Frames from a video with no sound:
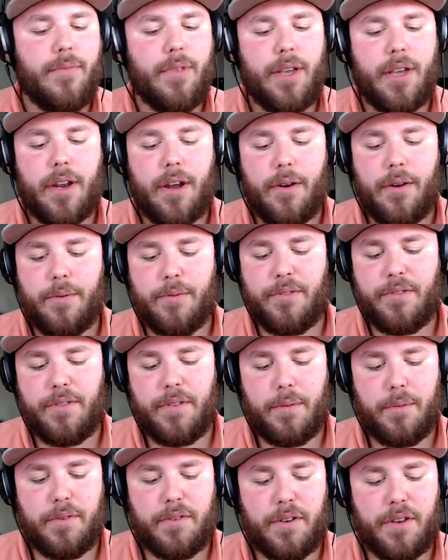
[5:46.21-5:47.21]

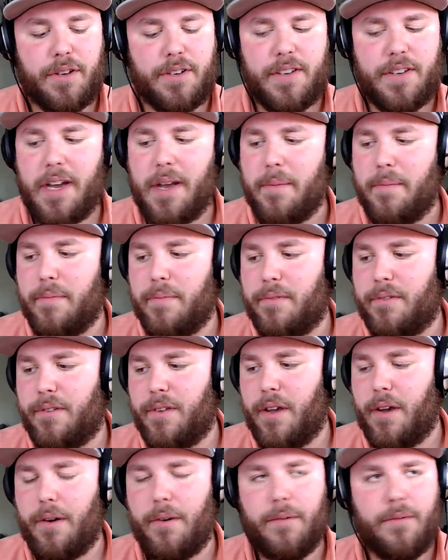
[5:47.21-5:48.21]
was a good time.
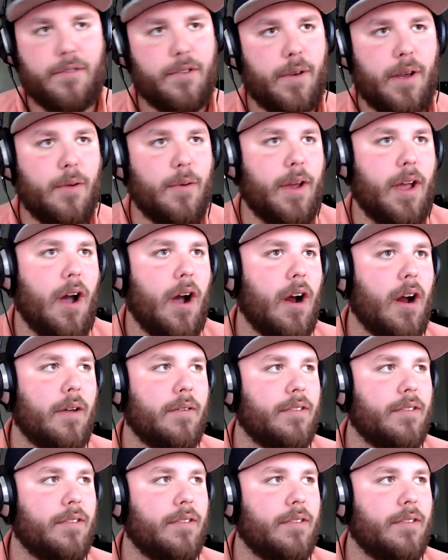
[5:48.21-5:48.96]
So here we are.